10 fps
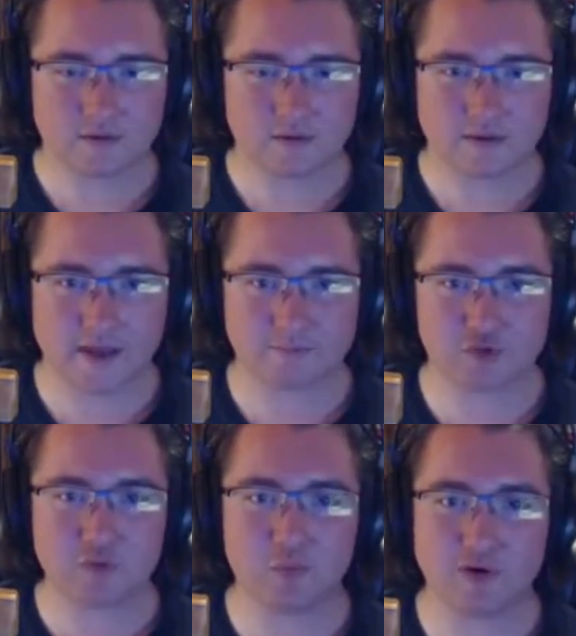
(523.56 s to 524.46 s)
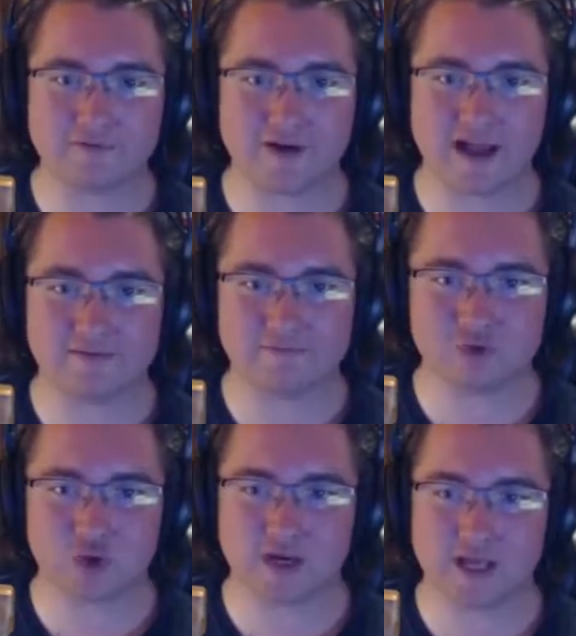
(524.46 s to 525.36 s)
Yep, 2.5
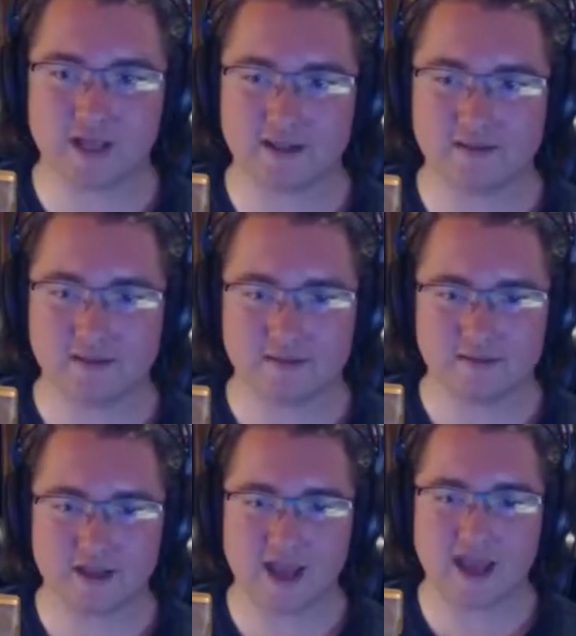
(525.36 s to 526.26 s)
straight ahead. Yeah.